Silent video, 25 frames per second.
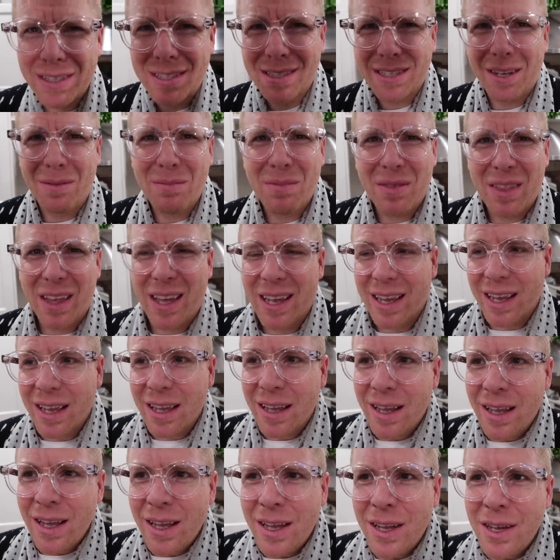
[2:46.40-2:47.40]
to something.
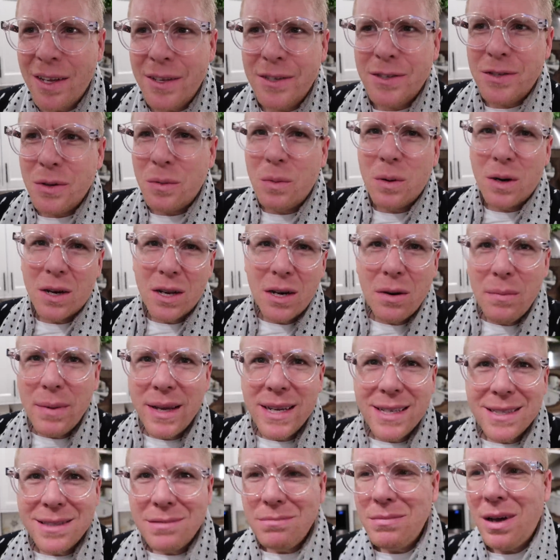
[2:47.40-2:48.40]
So we're gonna
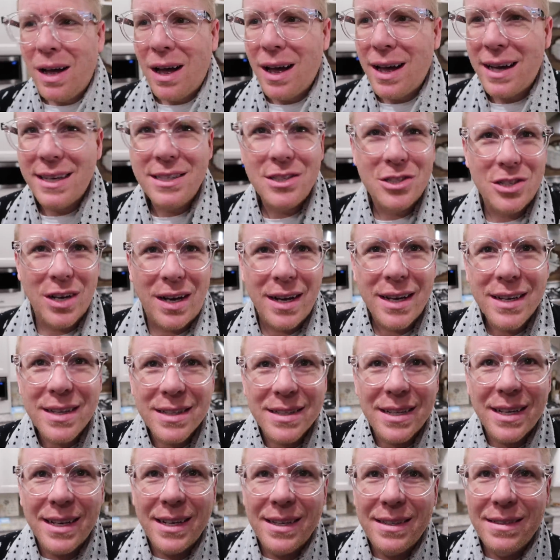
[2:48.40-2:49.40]
make some hot
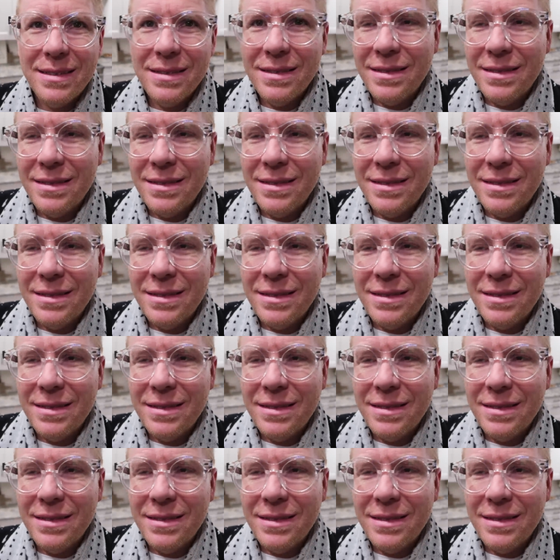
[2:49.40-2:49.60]
chocolate.